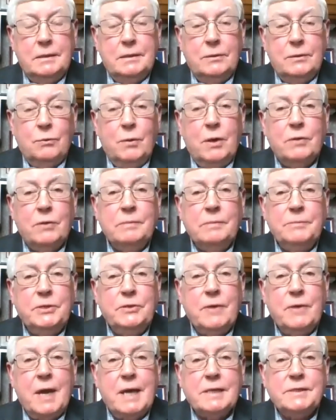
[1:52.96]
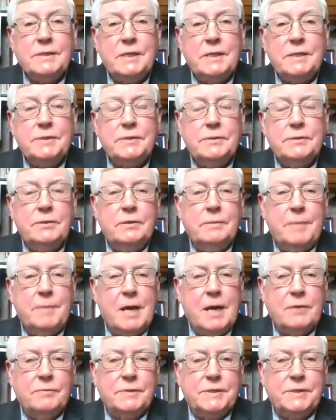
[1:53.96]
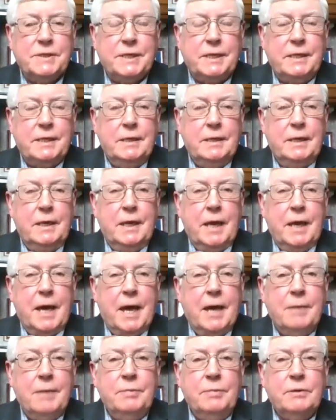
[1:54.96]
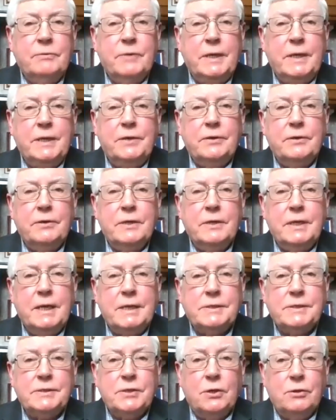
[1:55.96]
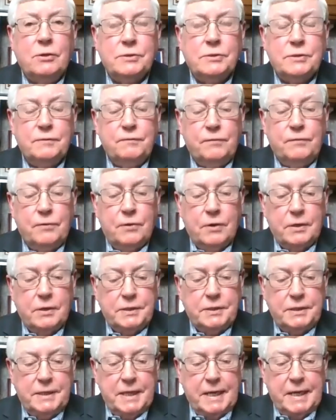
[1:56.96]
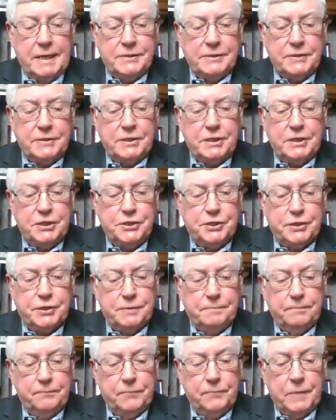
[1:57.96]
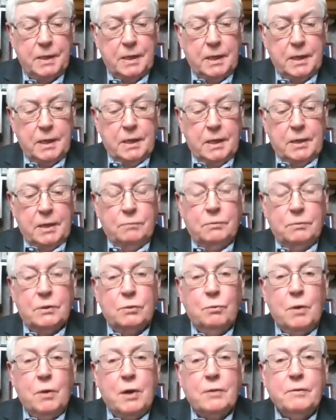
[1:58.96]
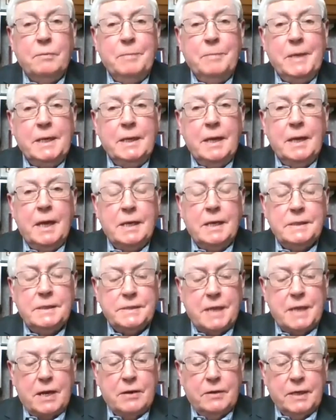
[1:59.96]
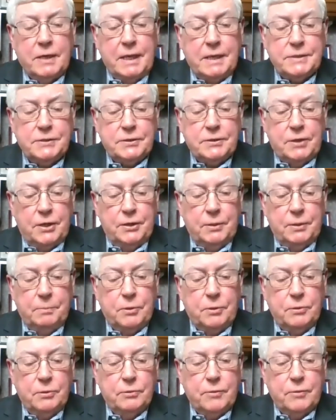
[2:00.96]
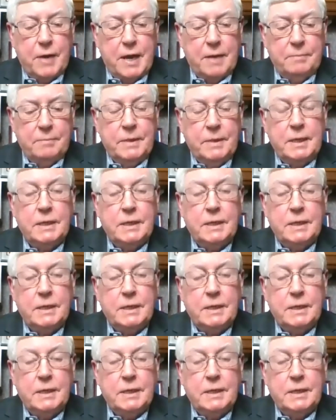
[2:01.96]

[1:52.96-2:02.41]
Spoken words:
Welcome to Access to Democracy. I'm Bill Raker, guest host for today's edition. We're welcoming as our guest on the program,